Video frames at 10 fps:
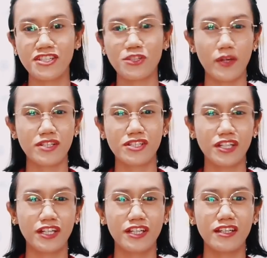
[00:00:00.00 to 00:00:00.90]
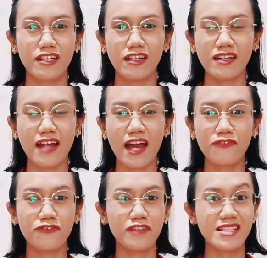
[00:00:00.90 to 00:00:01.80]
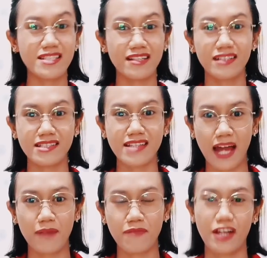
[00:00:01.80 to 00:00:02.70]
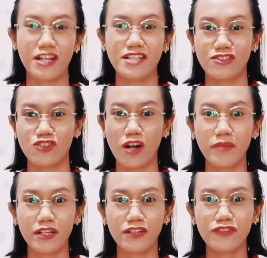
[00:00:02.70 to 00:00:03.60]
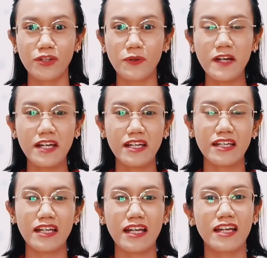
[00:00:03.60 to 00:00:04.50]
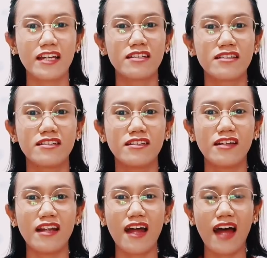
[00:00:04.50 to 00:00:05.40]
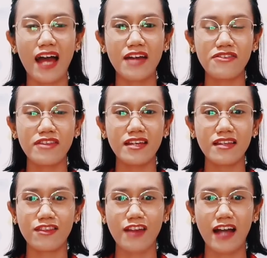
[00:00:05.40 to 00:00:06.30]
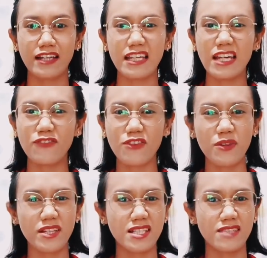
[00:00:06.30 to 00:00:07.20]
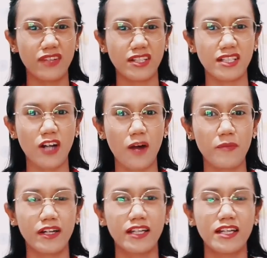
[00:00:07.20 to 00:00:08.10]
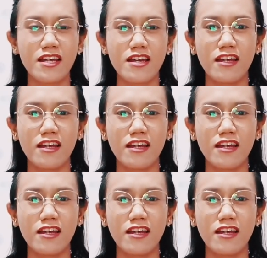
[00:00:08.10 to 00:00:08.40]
this question every single time there is a job interview. And I think that even though this is very common,